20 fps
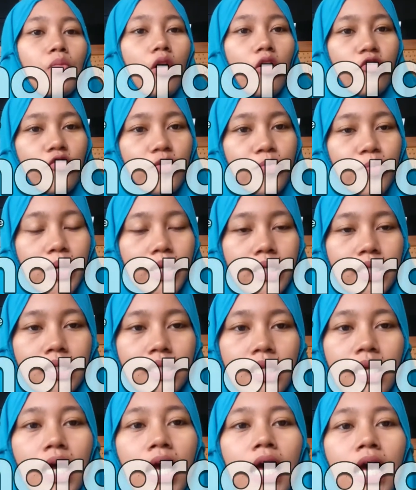movement,
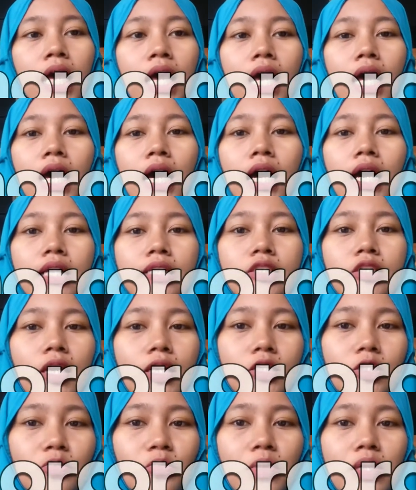
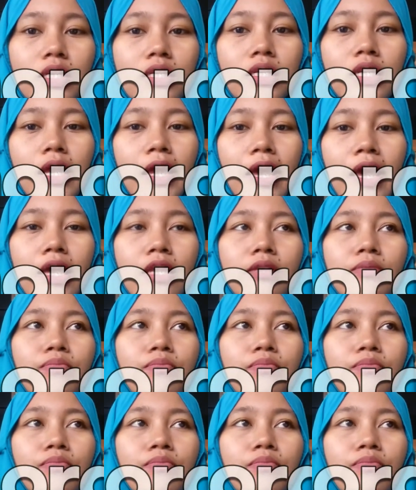judgment, and